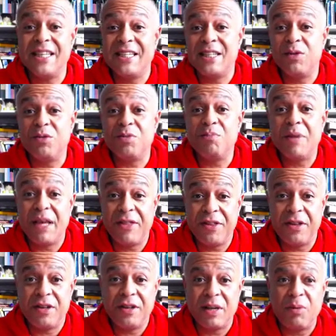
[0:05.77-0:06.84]
Still's
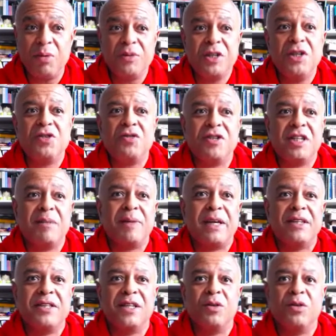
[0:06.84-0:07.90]
method. Now, what was interesting about
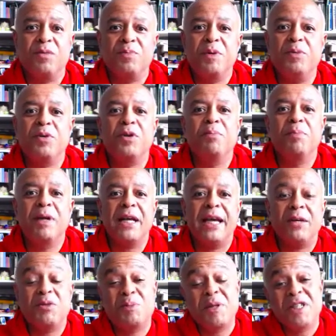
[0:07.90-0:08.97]
Still was people
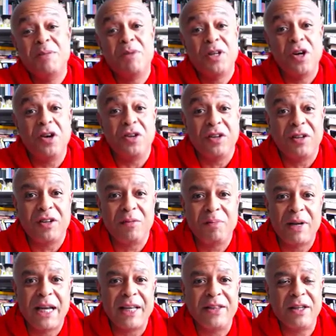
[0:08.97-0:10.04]
complained, especially McConnell,
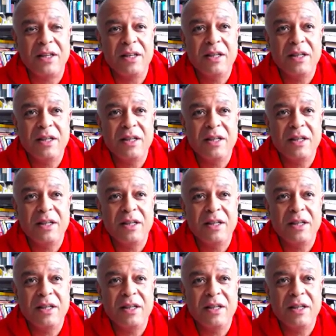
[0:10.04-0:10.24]
complained that